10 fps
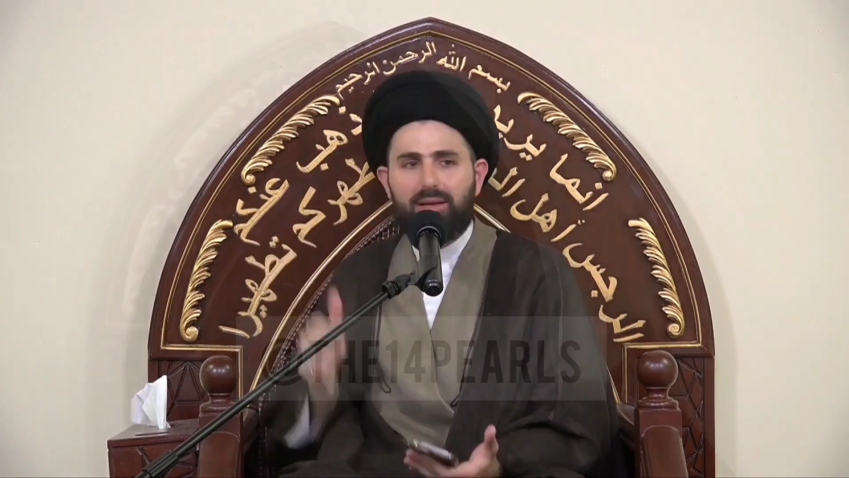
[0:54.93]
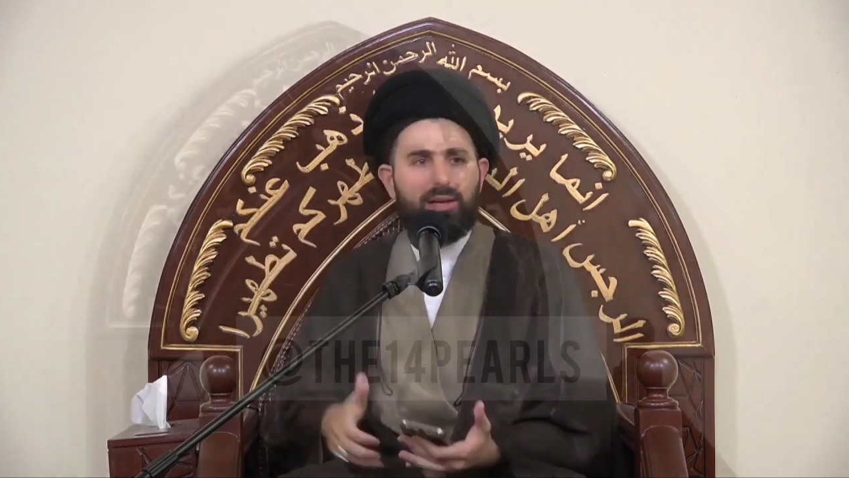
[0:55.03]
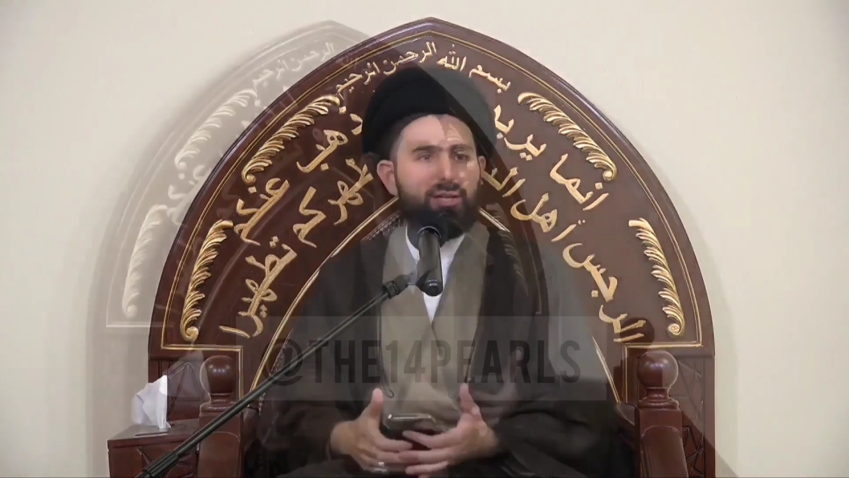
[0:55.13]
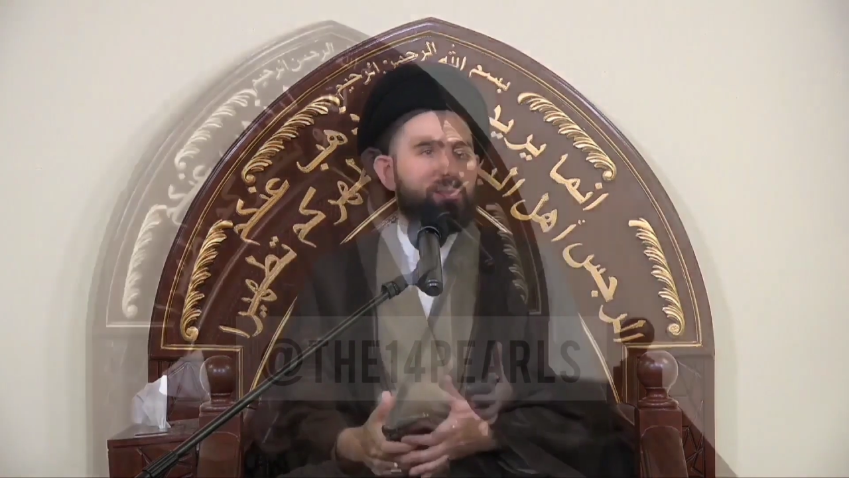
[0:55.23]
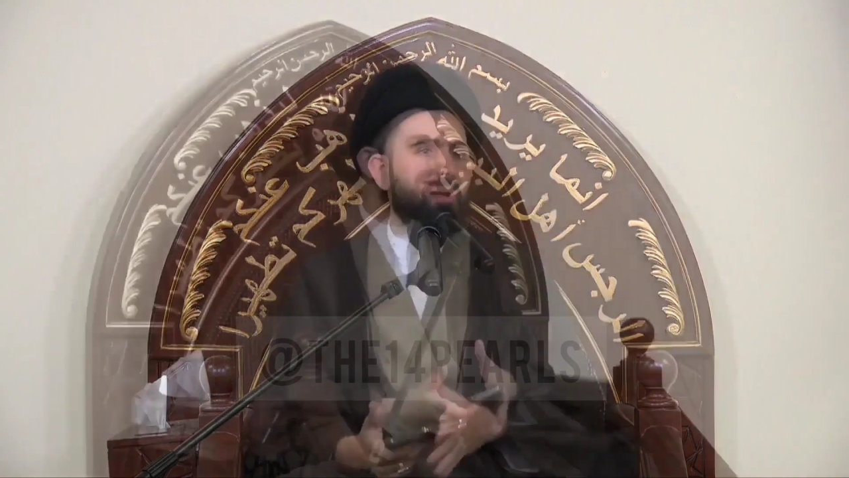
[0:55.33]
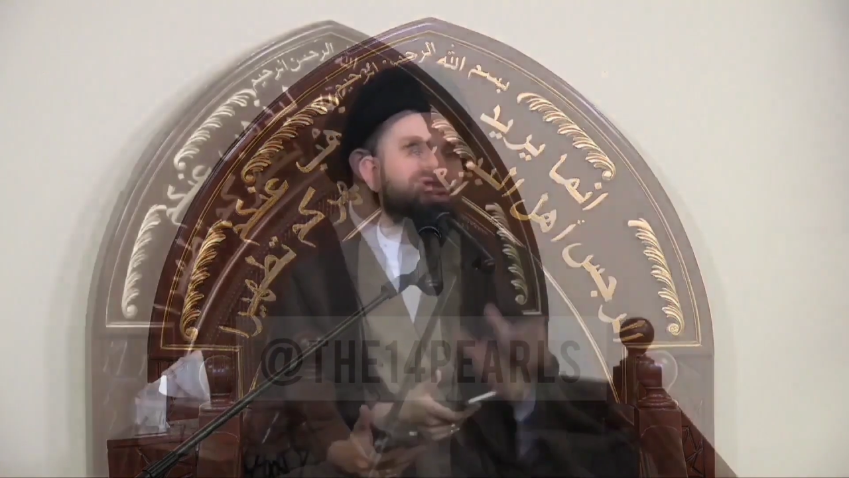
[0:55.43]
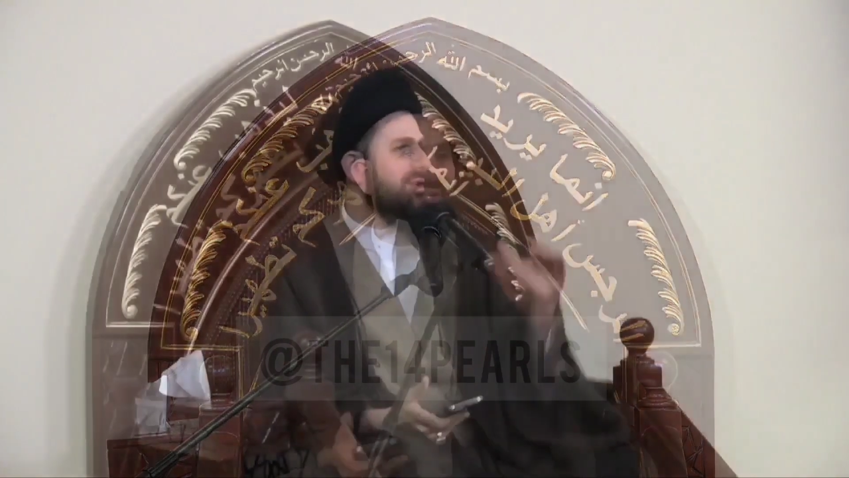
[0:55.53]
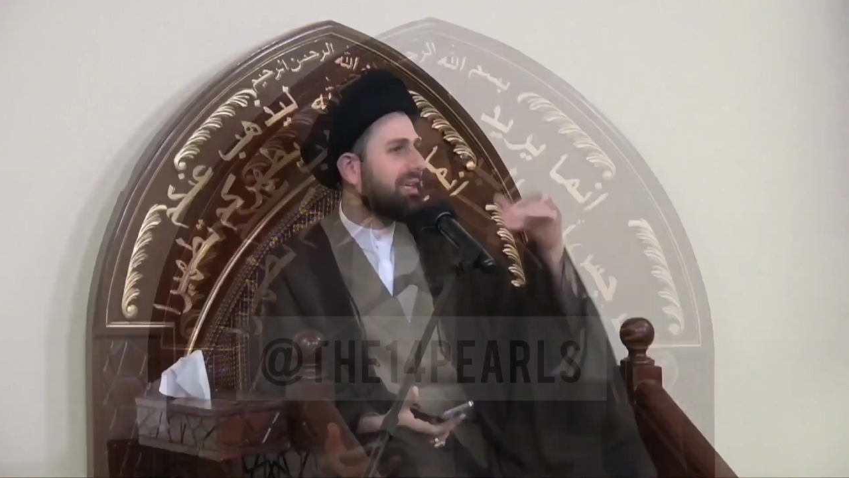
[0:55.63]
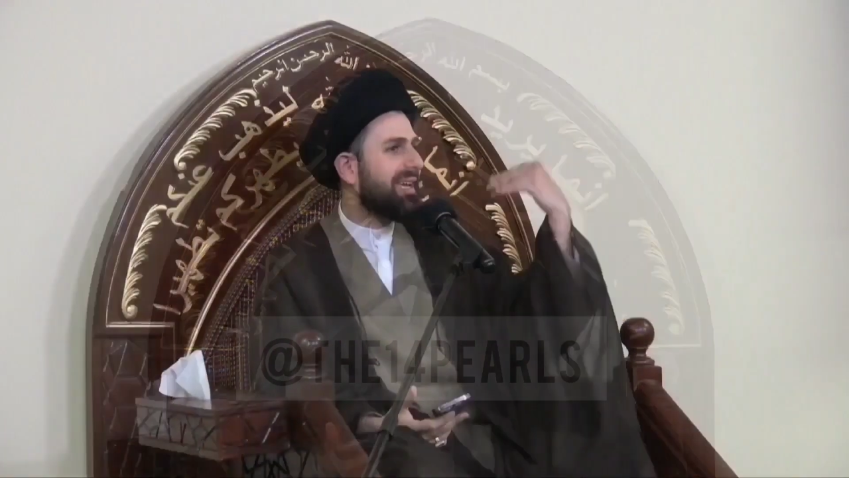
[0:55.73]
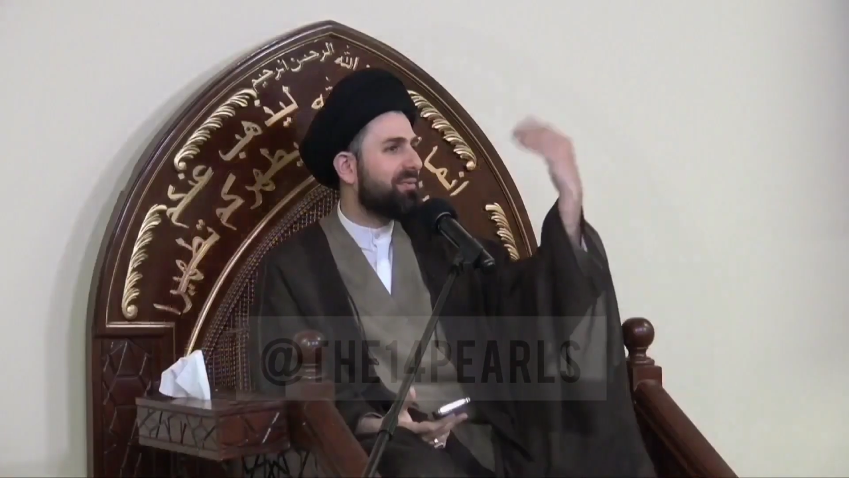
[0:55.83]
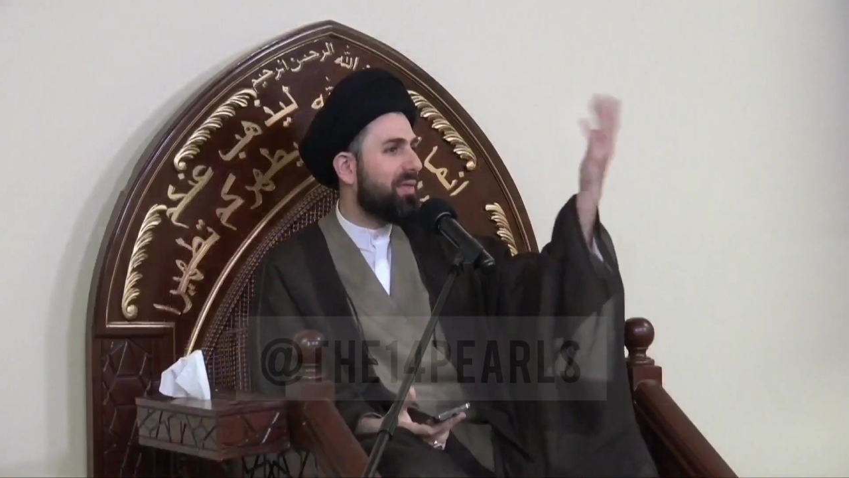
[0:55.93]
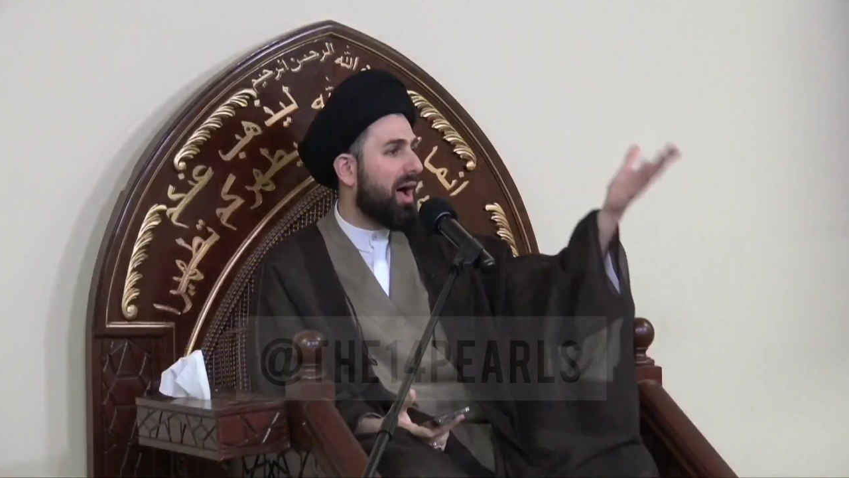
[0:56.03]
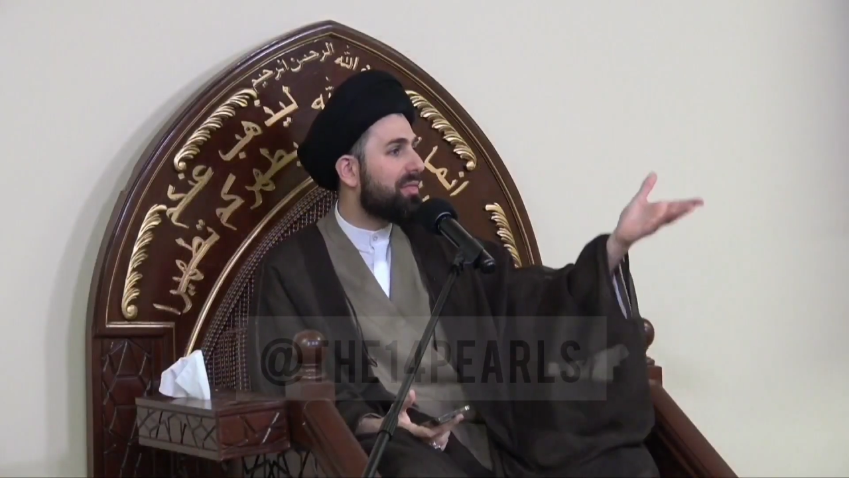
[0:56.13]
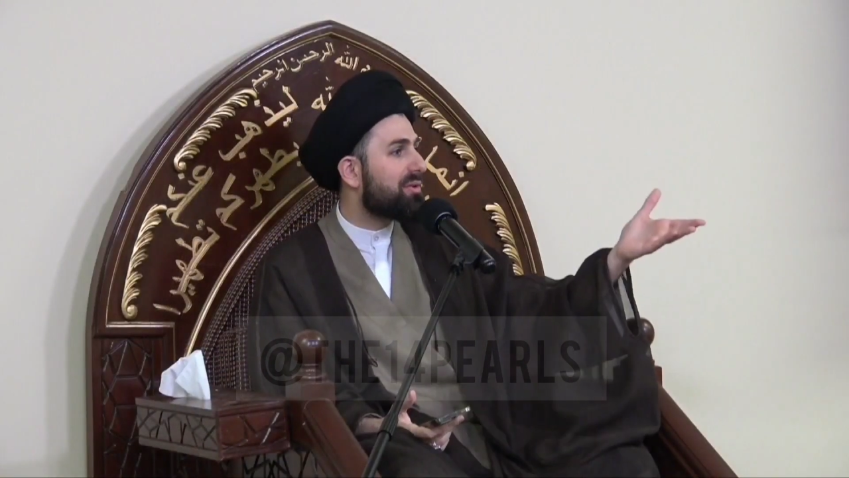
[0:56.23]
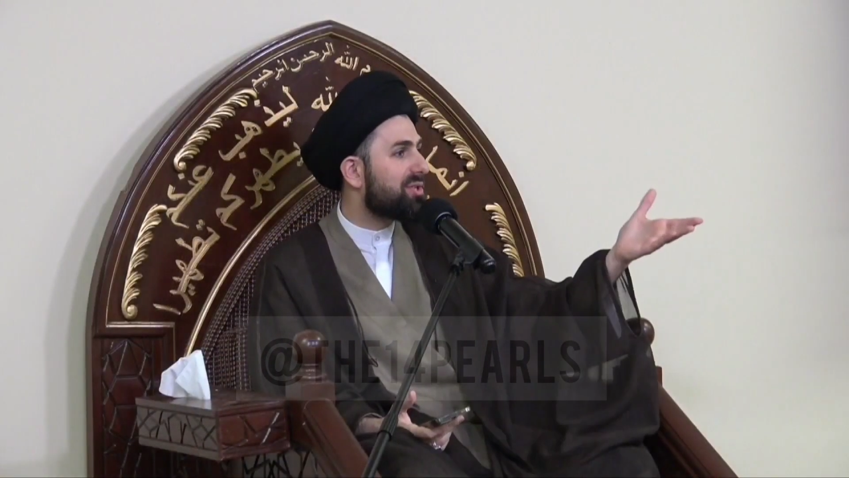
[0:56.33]
Especially if the
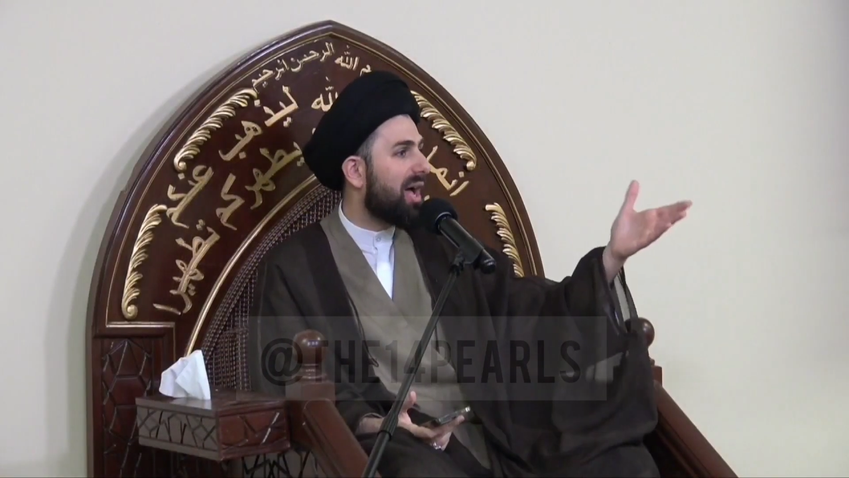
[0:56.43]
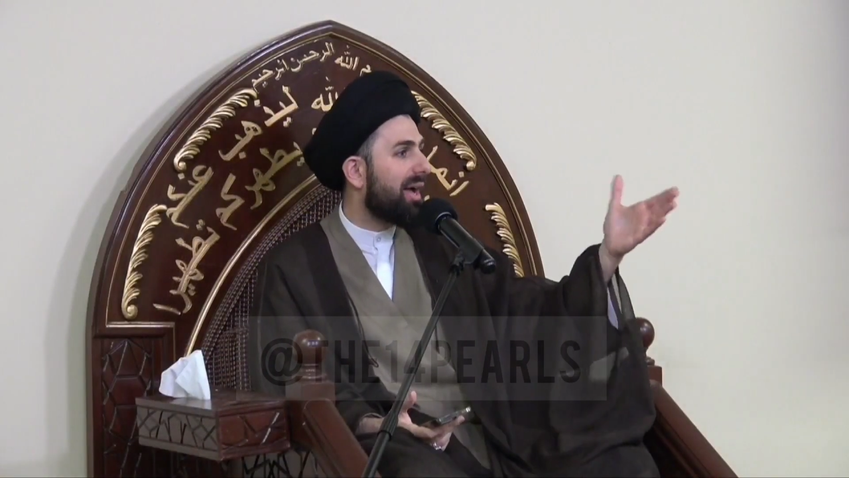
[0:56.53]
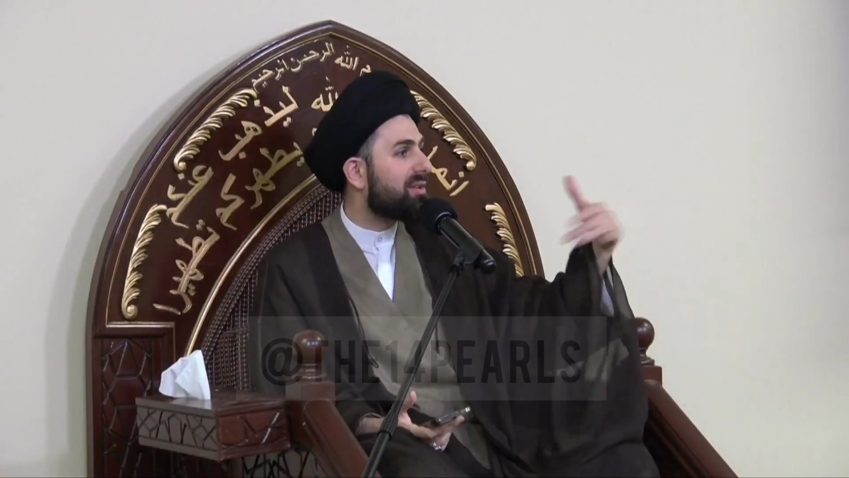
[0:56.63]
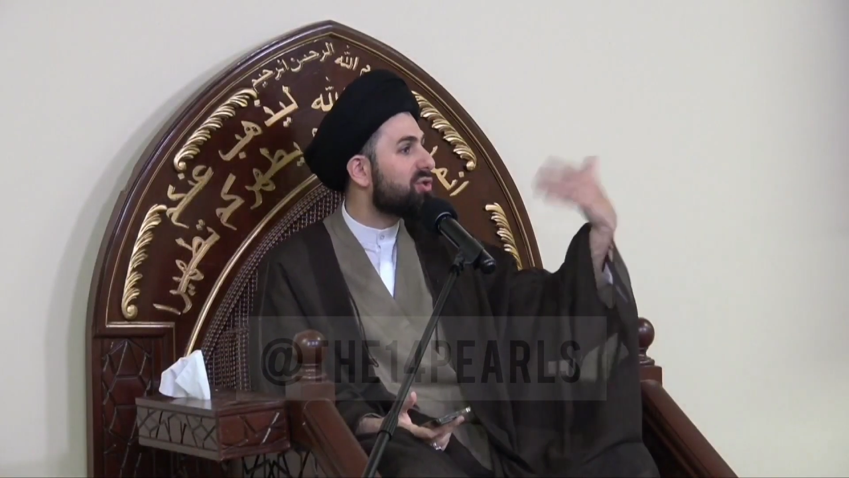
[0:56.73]
other side